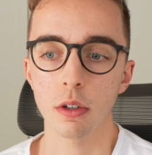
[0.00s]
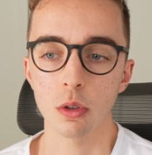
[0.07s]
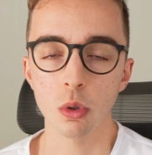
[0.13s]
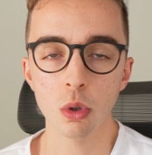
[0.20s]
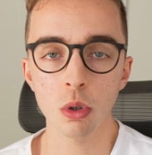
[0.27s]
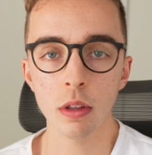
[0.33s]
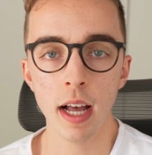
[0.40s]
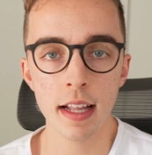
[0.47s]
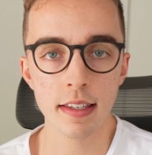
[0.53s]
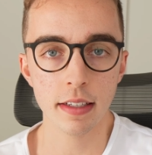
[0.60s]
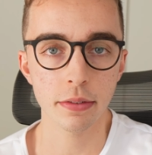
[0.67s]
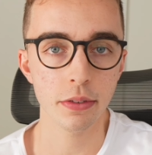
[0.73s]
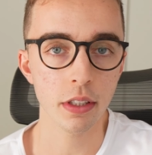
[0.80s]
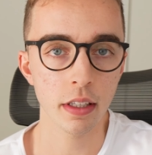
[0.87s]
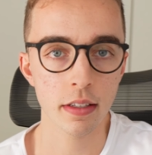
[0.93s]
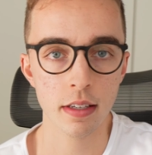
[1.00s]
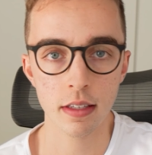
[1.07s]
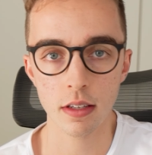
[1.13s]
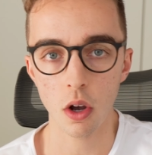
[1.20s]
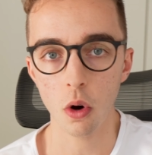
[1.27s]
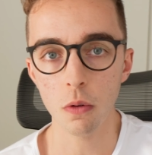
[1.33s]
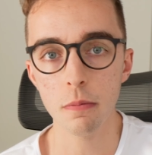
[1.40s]
Google ads, I feel it's
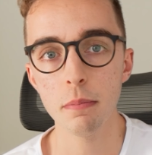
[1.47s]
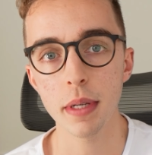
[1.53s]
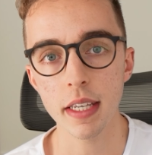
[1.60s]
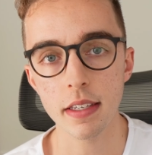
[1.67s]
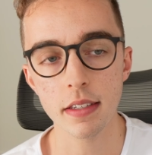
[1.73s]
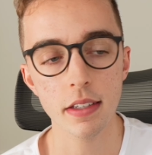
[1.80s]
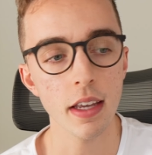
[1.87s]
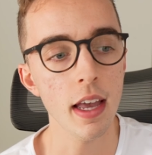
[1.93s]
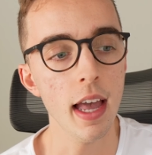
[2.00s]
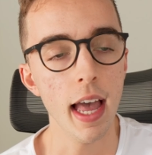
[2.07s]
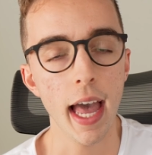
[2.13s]
its own beast,